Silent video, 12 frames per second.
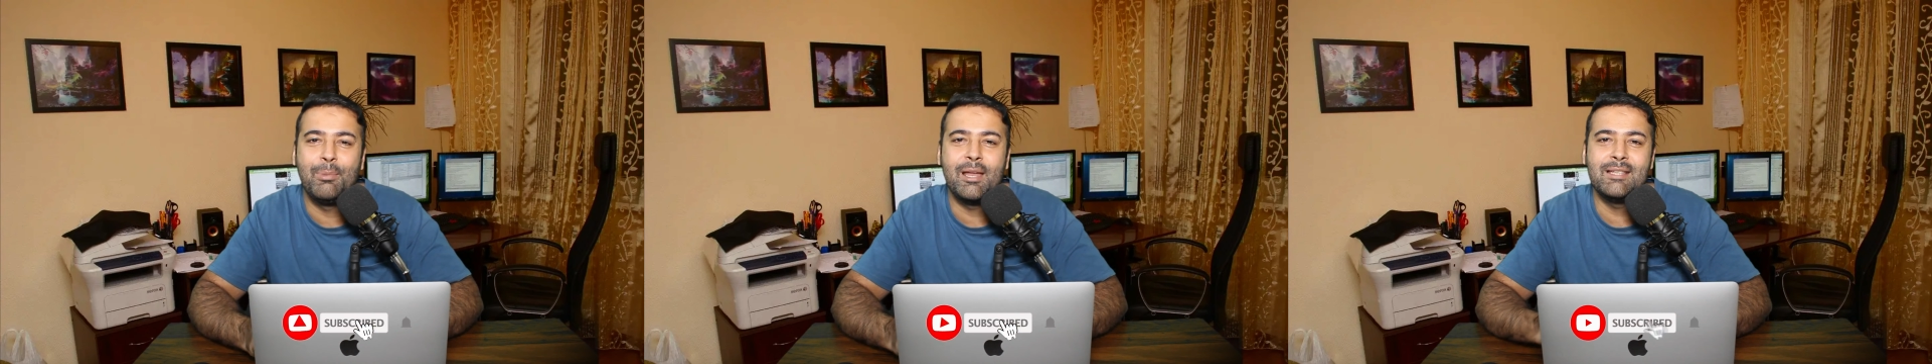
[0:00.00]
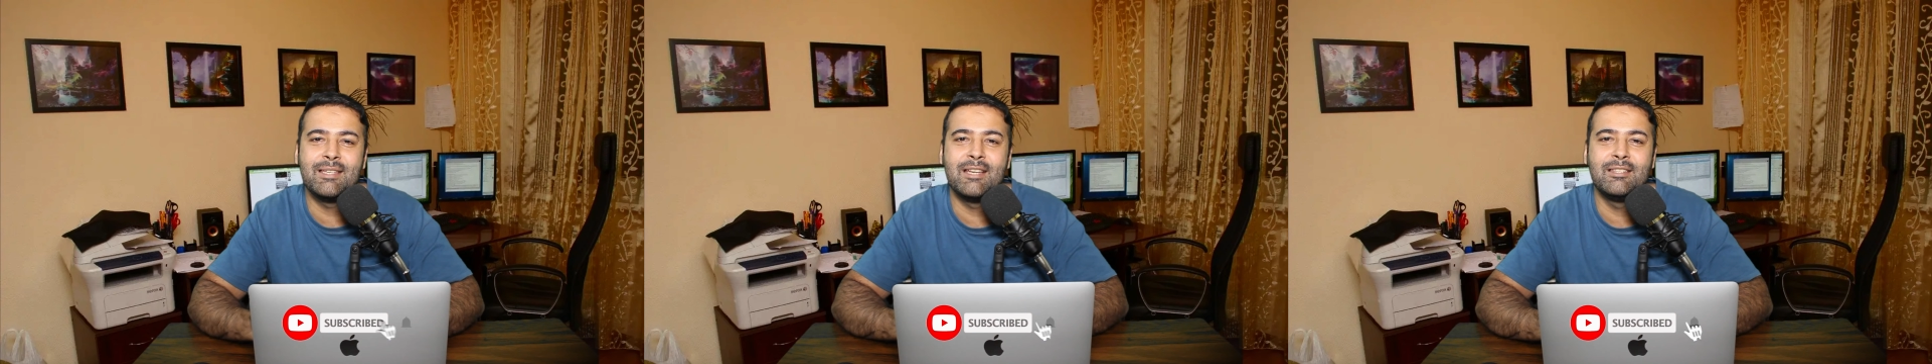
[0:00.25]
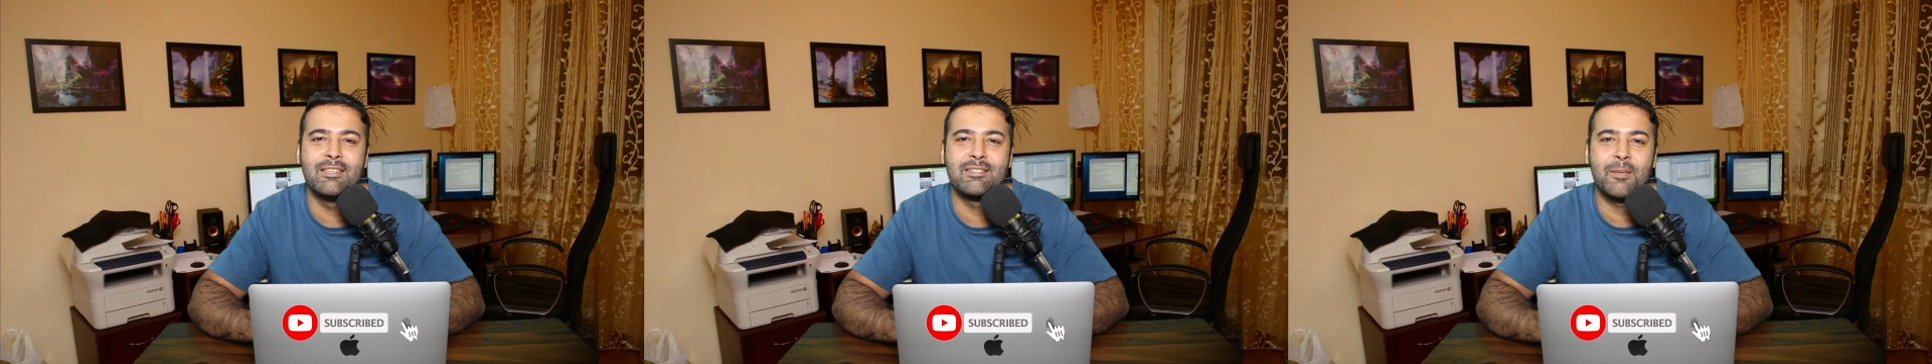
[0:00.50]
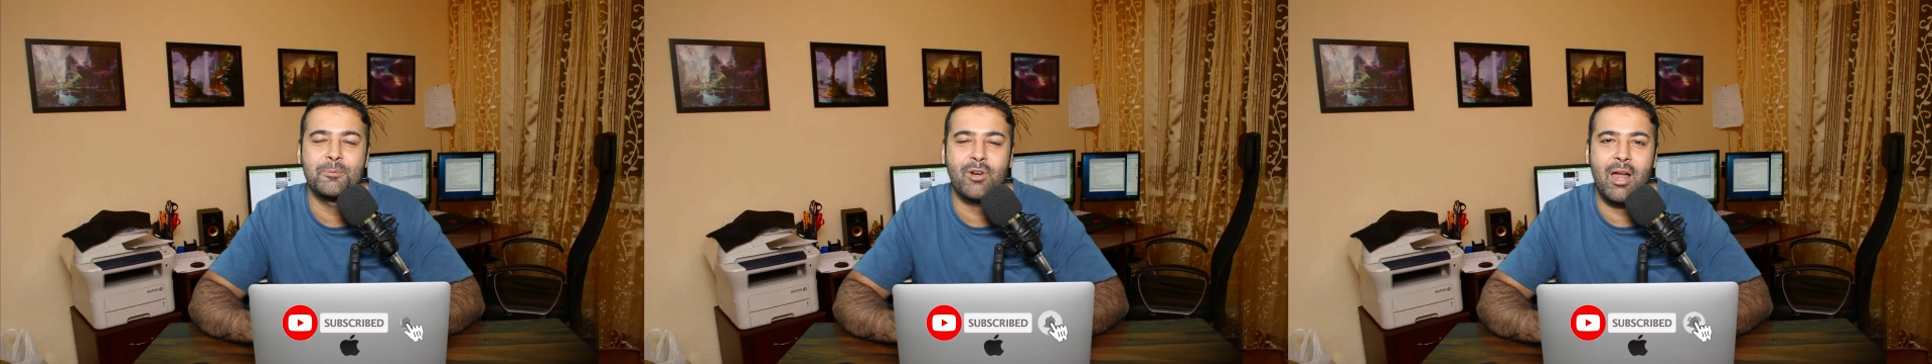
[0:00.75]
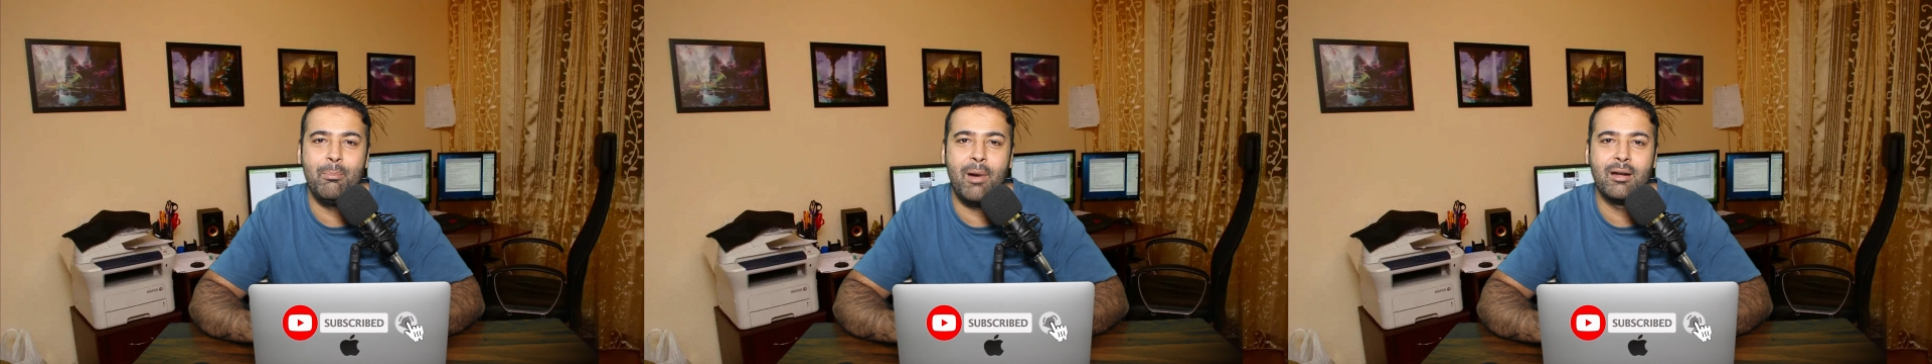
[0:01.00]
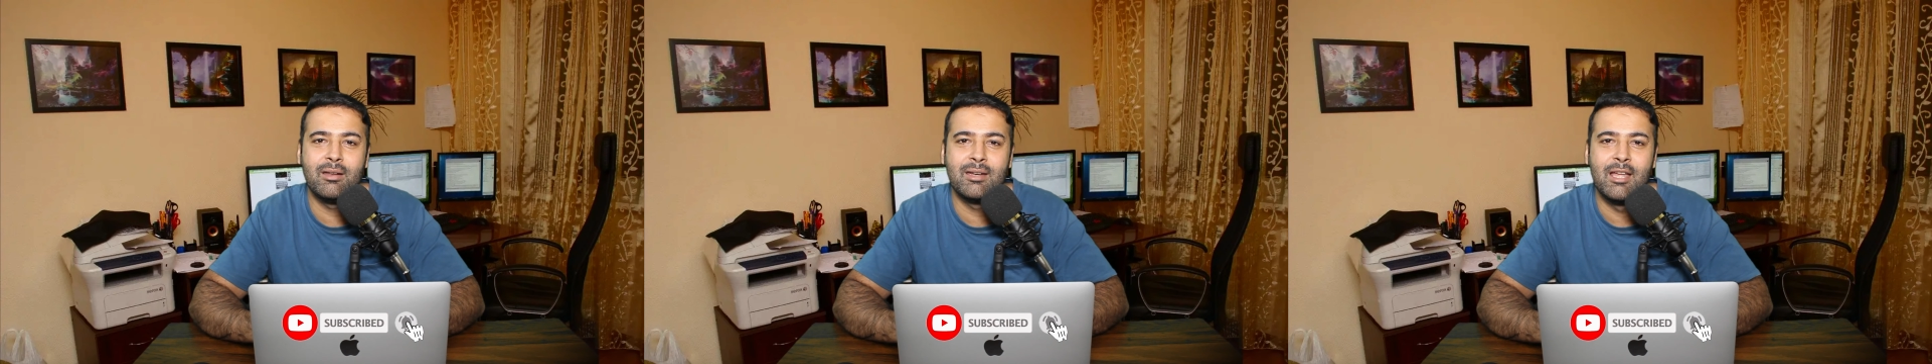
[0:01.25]
please hit the subscribe
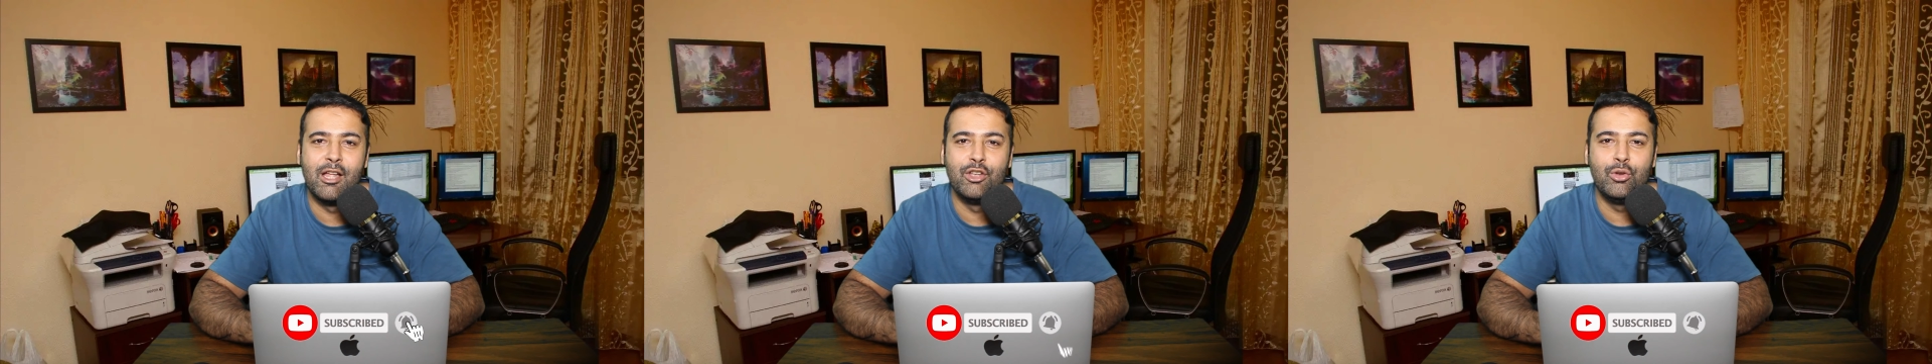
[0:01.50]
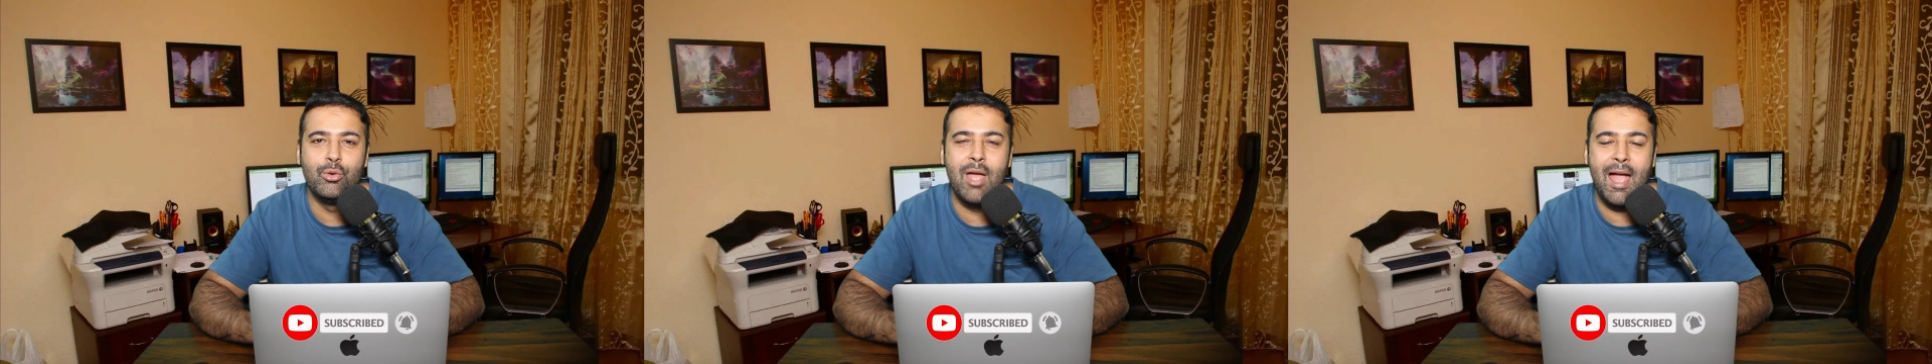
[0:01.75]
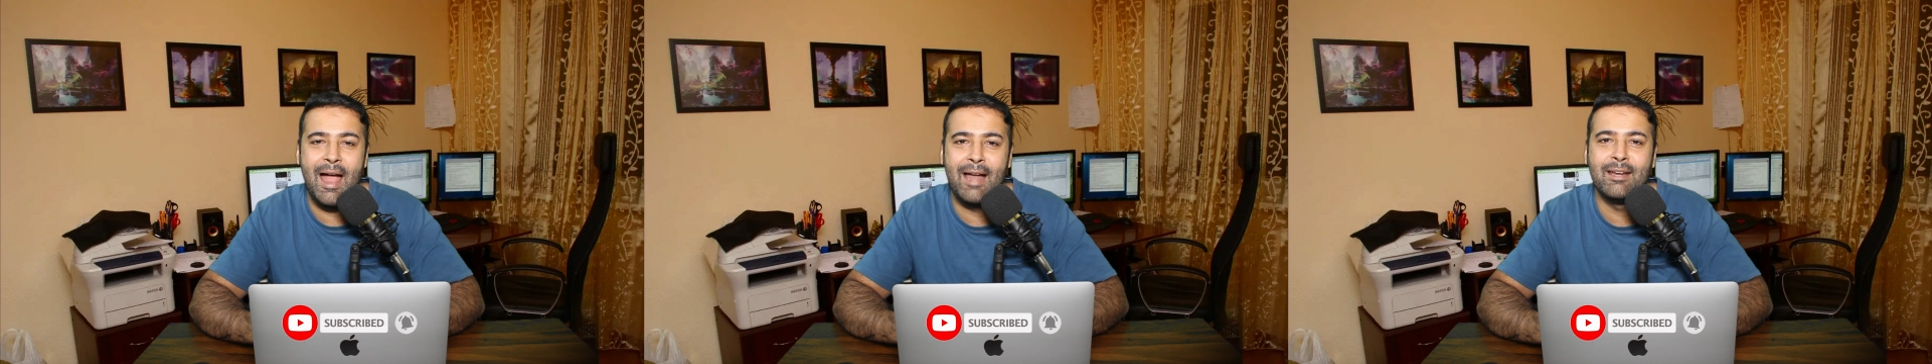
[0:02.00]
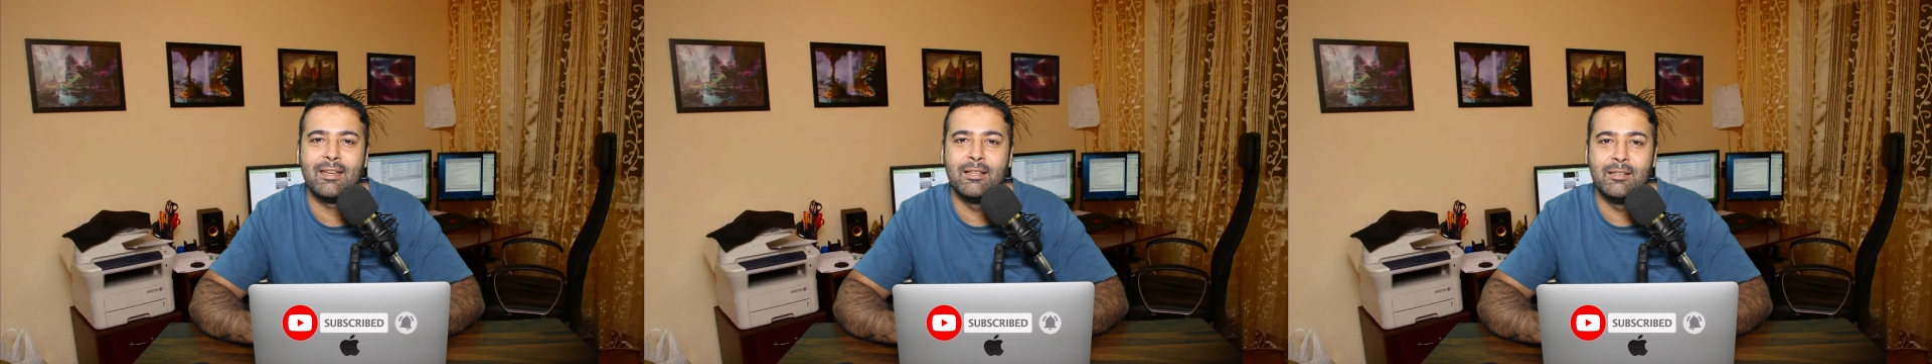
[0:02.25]
button and